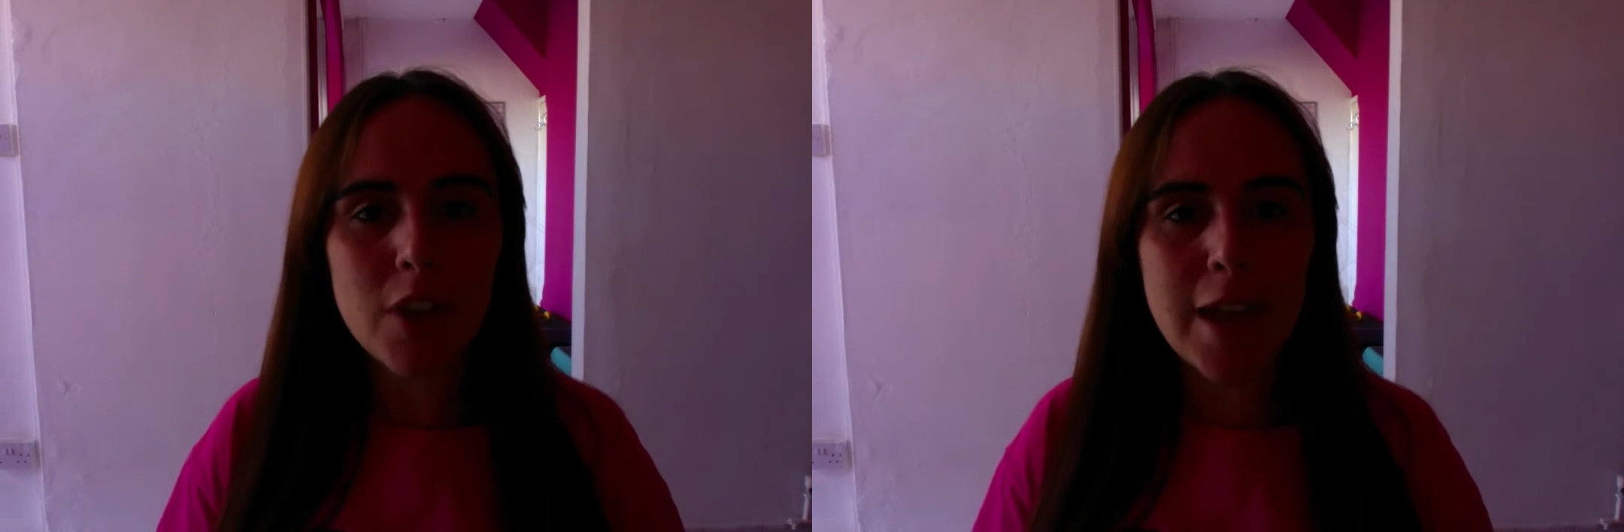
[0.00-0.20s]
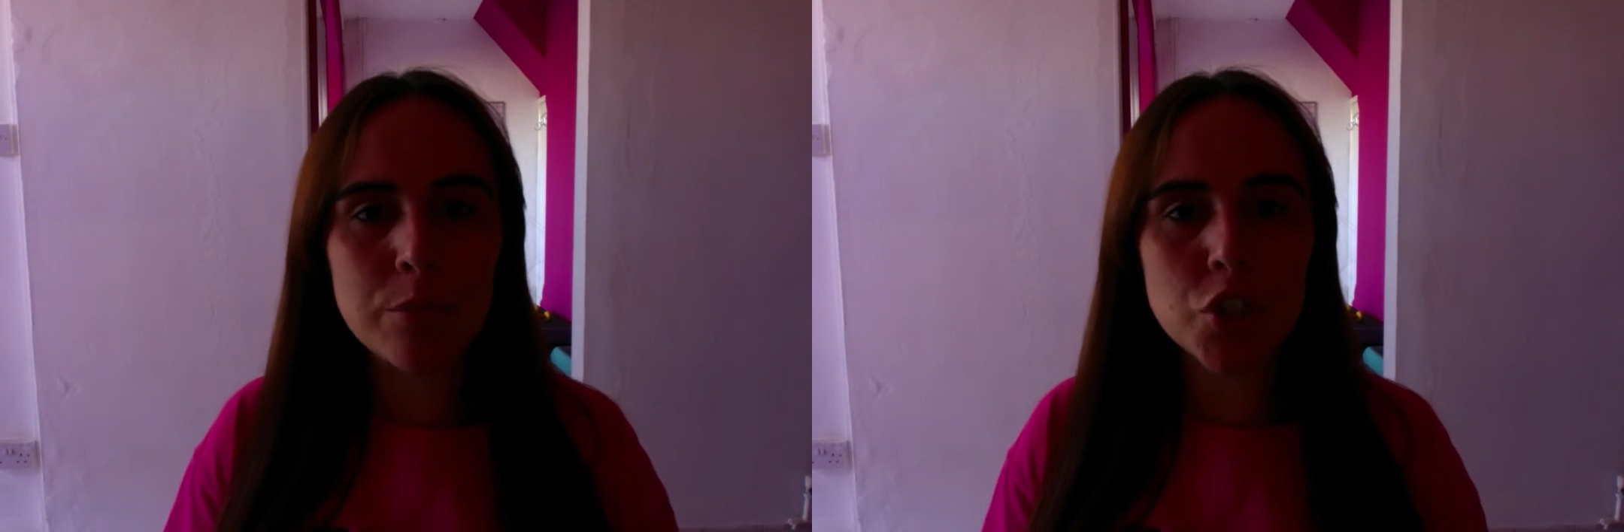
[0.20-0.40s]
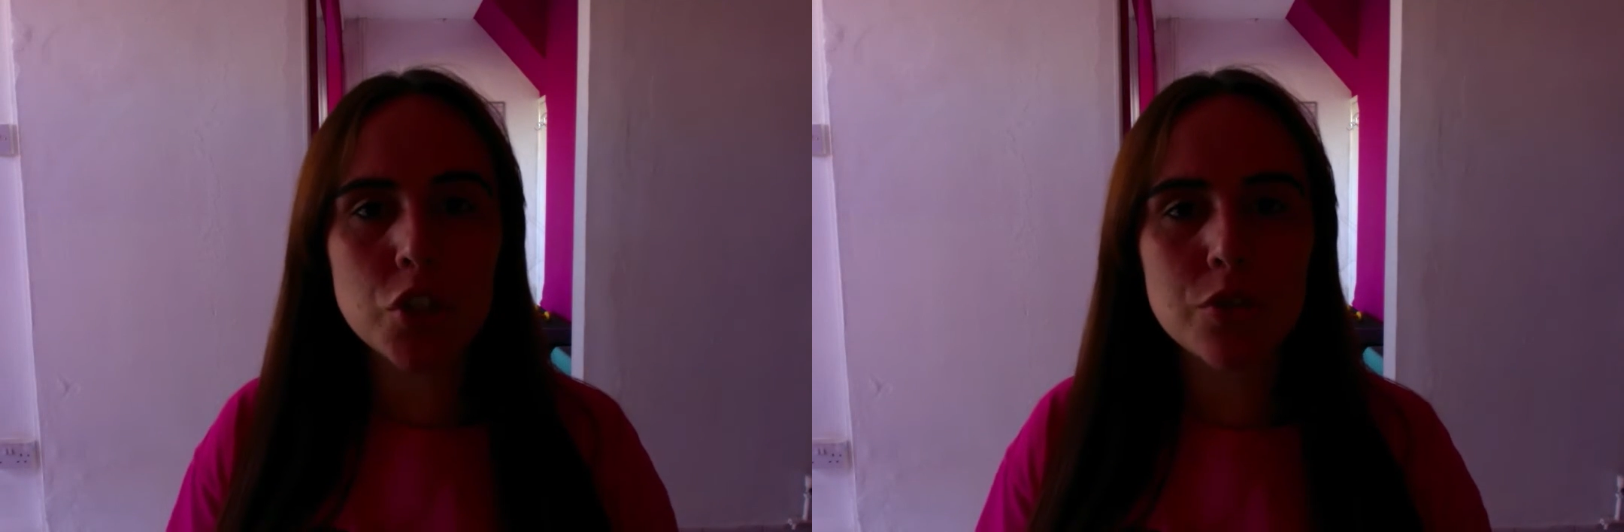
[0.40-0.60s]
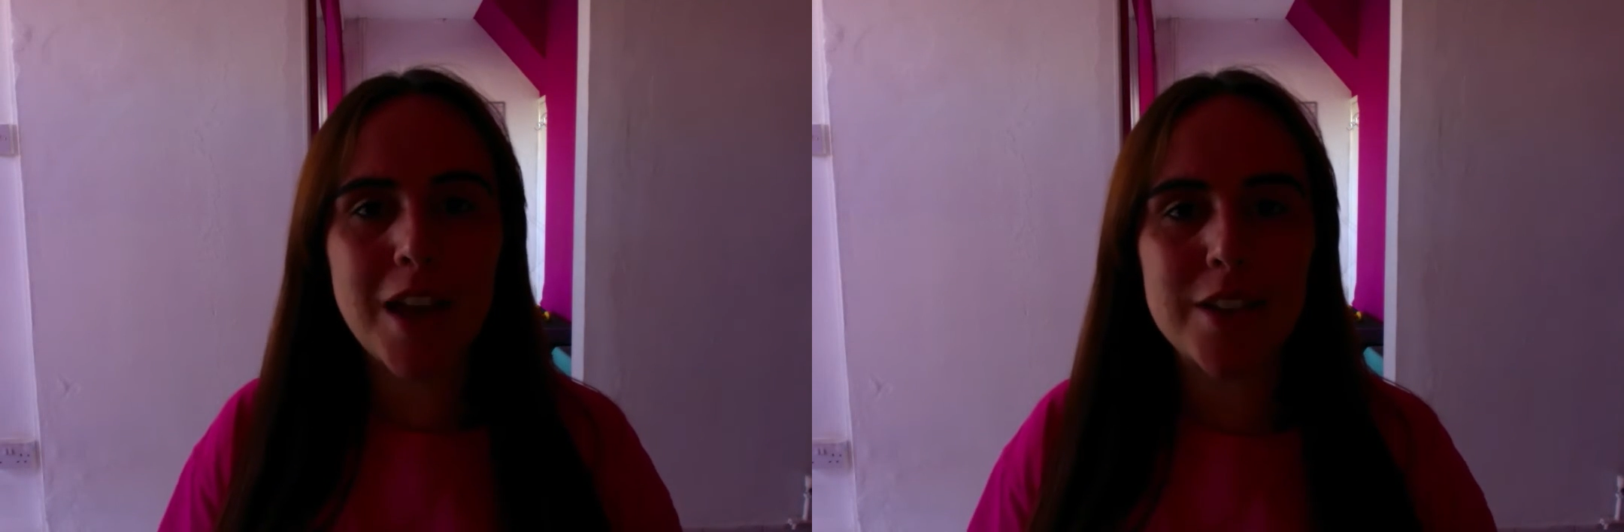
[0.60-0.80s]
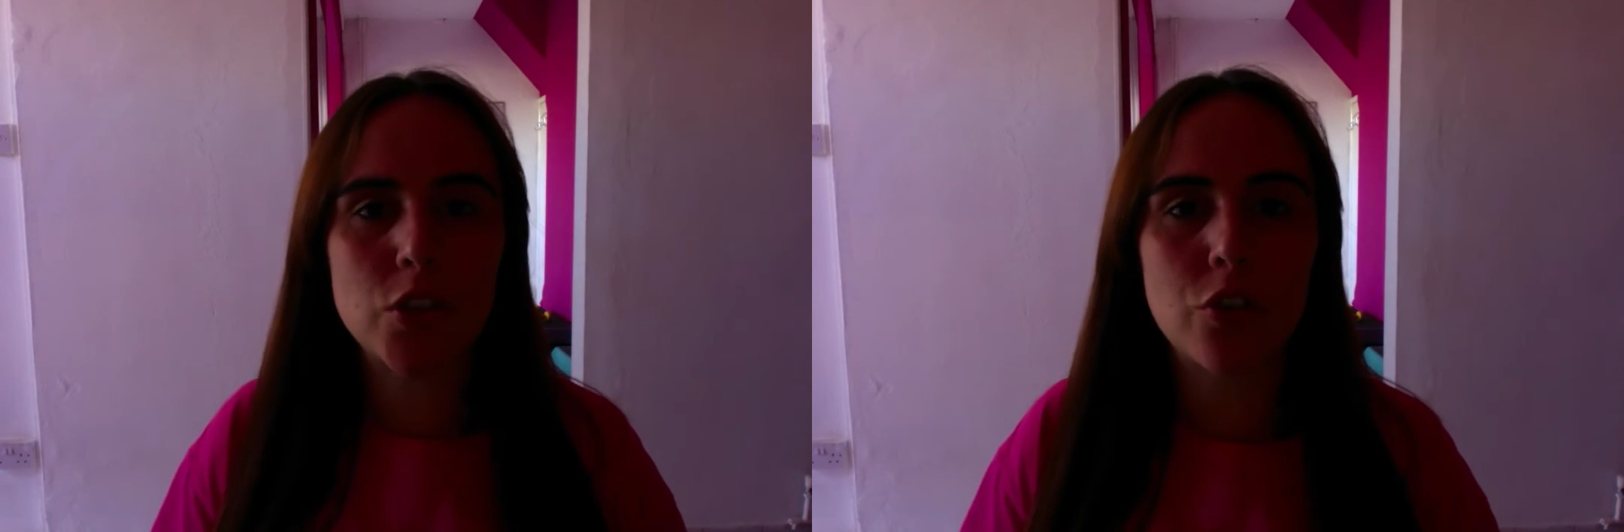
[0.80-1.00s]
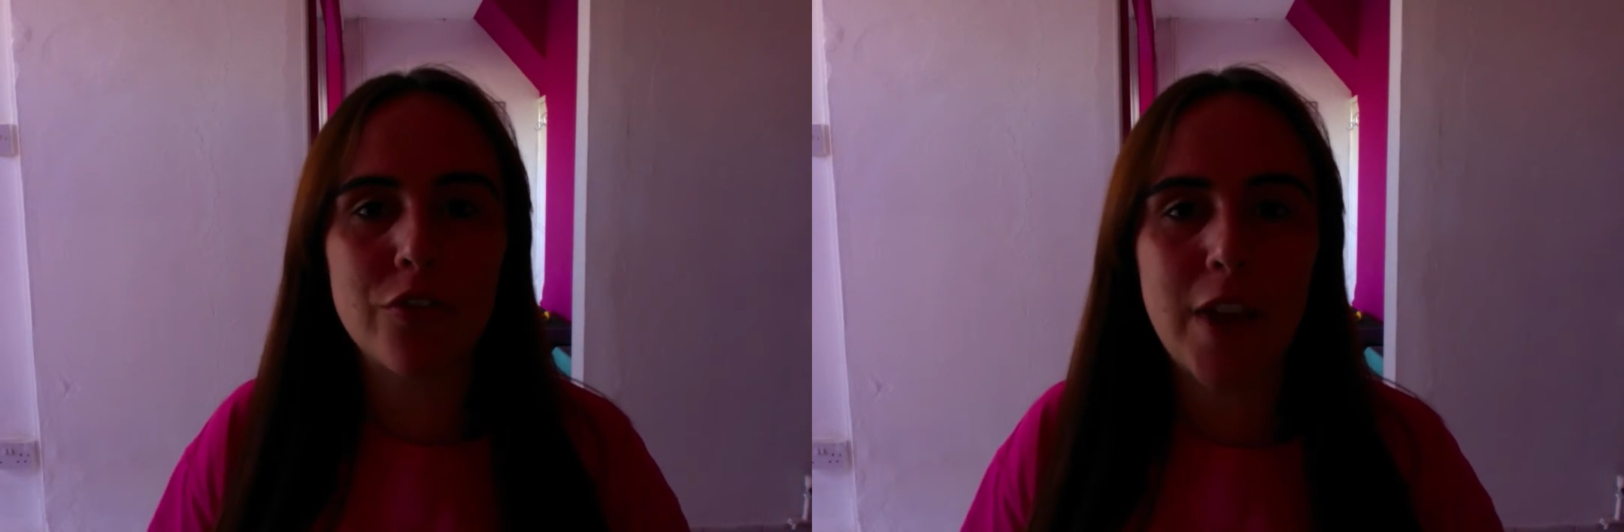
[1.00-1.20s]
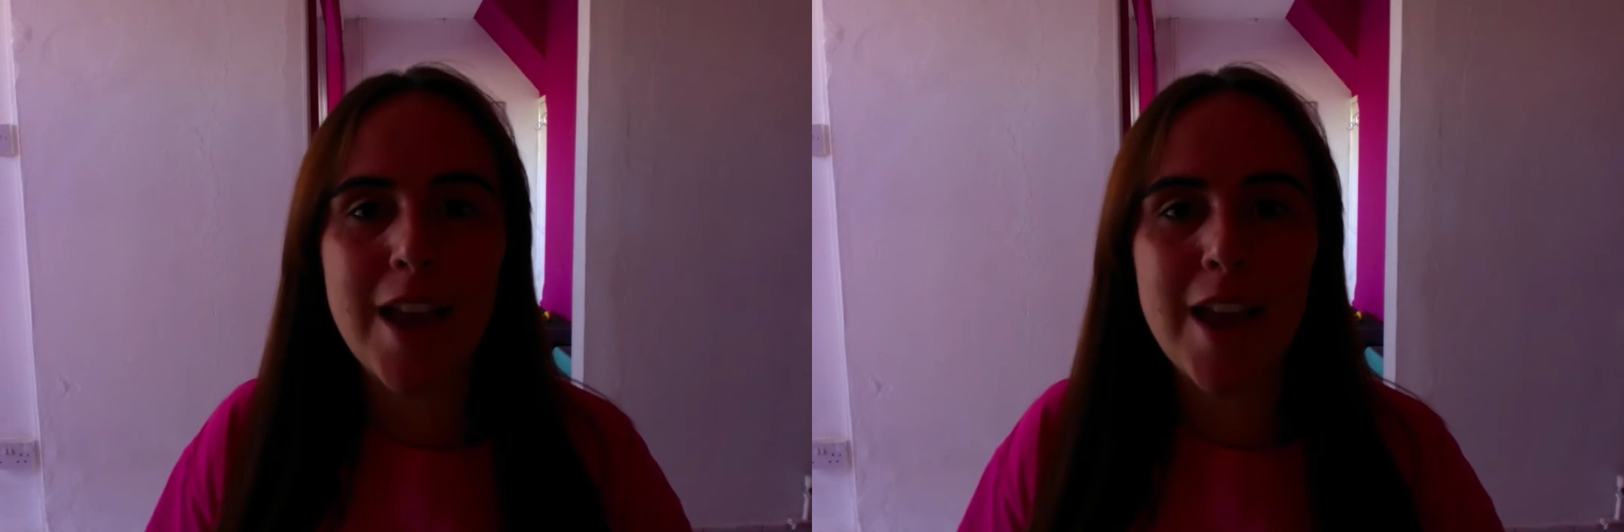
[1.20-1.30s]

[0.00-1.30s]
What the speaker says: Aim to do that sort of